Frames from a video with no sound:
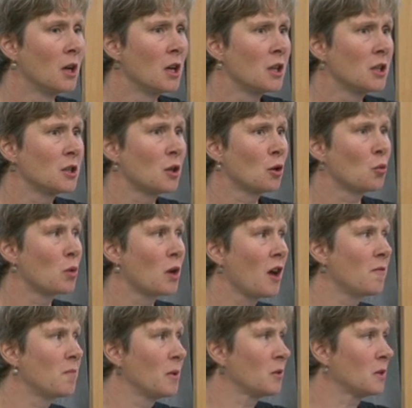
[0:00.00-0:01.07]
So when
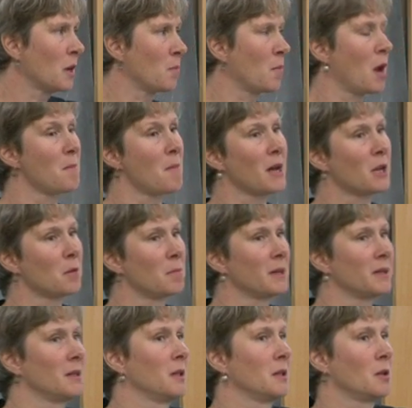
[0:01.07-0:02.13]
I've built up my mega
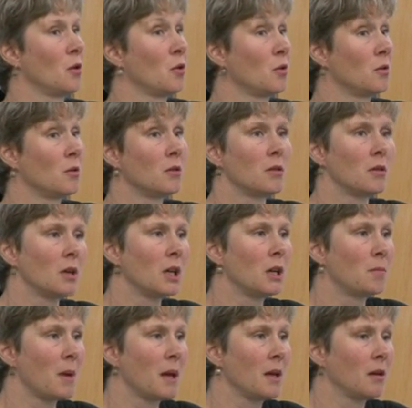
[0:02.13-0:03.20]
business on
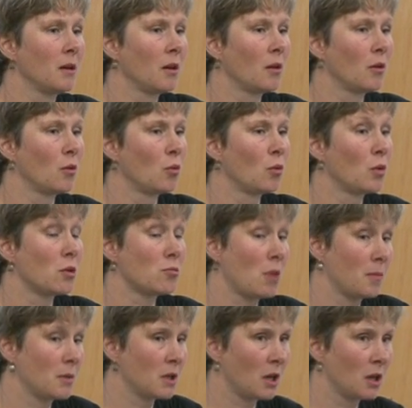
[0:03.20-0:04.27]
eBay with a
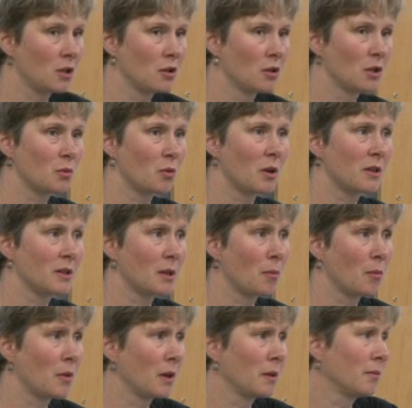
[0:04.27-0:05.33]
reputation that's worth
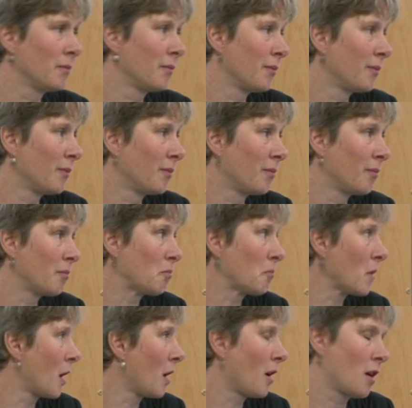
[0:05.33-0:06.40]
something,
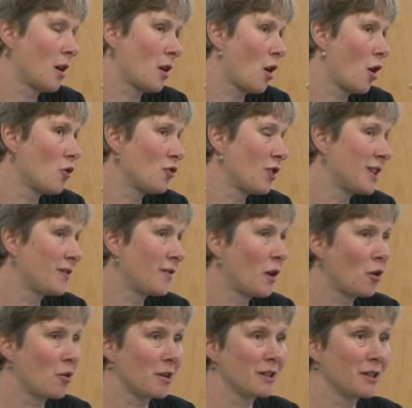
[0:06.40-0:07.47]
you can't
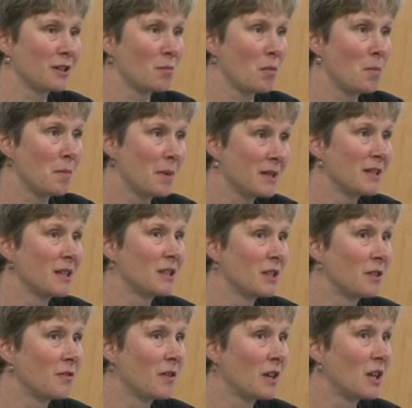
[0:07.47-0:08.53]
transfer it. So my business
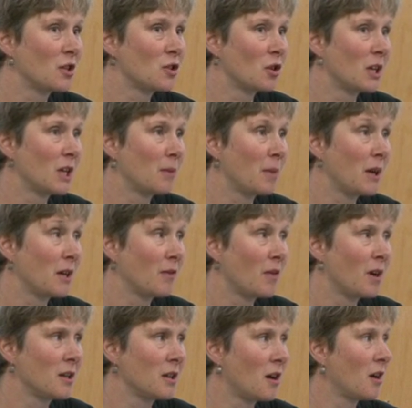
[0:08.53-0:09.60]
is finished on eBay if
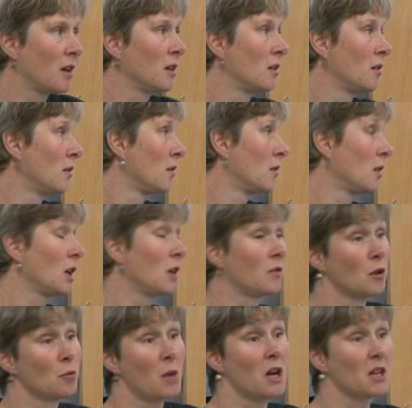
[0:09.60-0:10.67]
I die, even
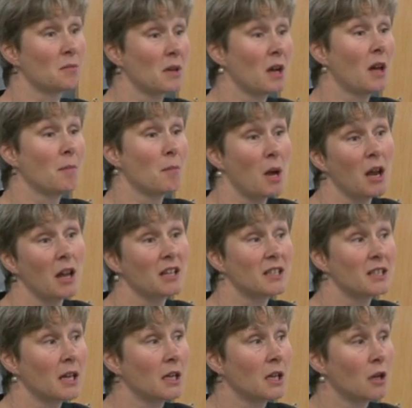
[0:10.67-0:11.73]
though my husband might like to
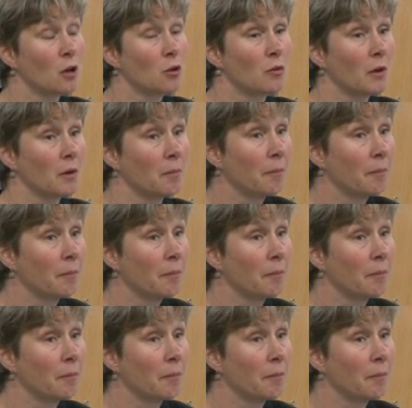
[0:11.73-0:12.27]
take it over.